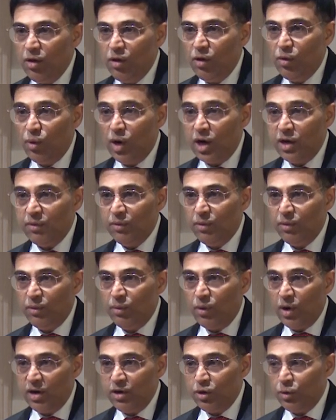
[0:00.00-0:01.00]

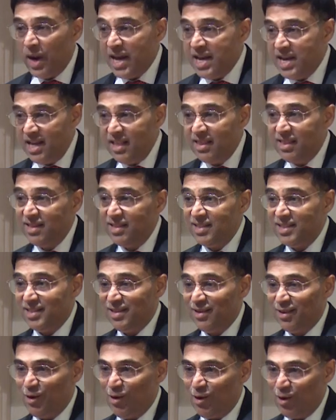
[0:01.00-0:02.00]
What do I need
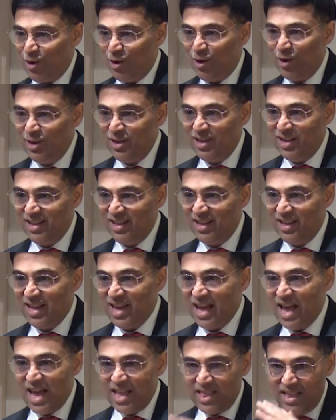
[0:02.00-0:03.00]
this or not?
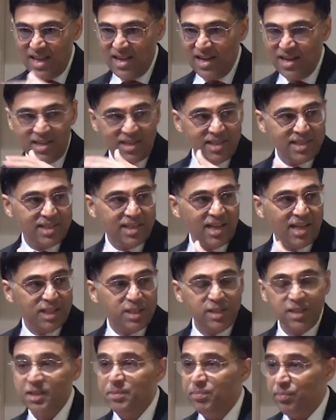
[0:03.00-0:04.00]
And then it
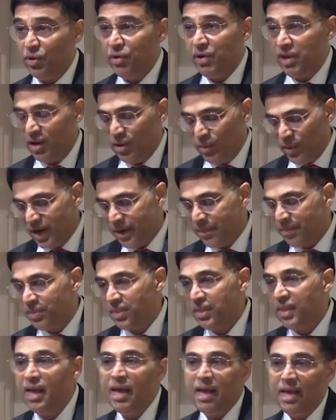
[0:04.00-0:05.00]
starts pruning away.
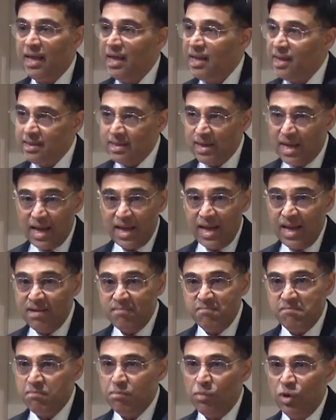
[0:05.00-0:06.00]

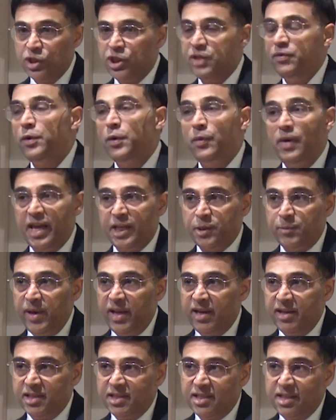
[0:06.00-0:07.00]
Again, most of you will
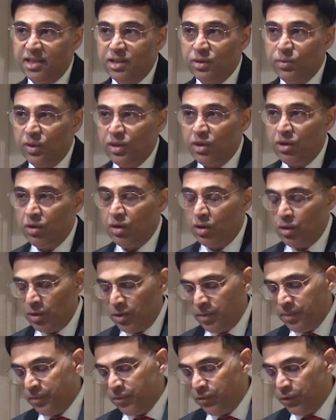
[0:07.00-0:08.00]
experience this with
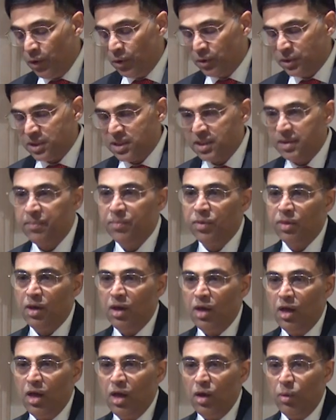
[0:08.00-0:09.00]
your phones.
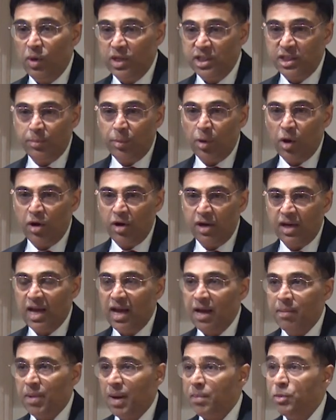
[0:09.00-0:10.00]
Once upon a
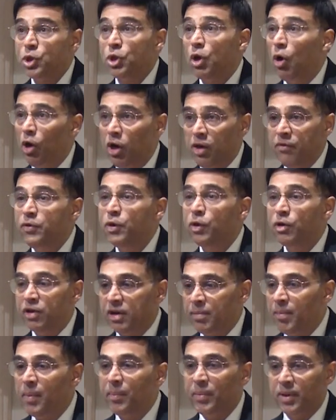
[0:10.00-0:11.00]
time, I'm sure all of you
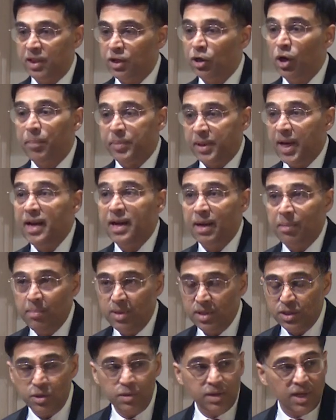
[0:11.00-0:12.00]
could remember the top 10
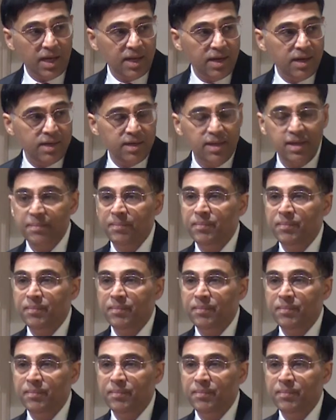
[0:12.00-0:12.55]
numbers you dialed.